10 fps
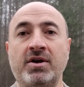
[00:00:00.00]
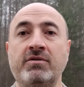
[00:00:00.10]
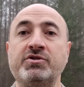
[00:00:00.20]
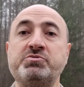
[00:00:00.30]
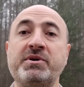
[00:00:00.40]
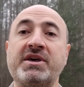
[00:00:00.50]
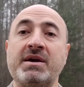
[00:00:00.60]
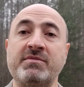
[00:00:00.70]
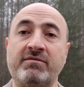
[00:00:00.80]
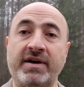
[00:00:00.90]
which
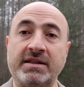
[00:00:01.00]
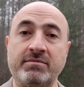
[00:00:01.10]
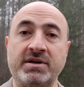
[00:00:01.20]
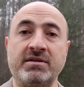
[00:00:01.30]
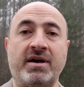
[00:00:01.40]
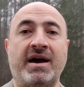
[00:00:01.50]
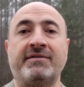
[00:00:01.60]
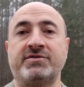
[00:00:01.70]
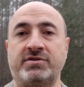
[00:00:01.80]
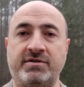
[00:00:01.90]
became available
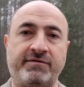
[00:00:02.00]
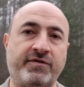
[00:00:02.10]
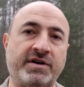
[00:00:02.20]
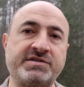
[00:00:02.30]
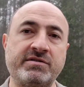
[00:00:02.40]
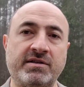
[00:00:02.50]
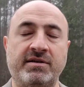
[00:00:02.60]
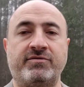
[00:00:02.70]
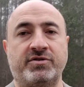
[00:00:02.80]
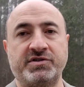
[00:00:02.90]
after the first
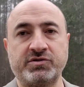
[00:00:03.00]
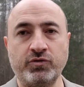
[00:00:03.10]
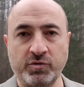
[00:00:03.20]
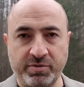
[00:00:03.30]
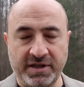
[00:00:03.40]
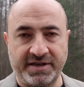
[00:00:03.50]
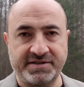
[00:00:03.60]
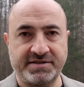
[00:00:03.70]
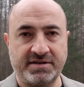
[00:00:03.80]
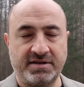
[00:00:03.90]
deliveries took place.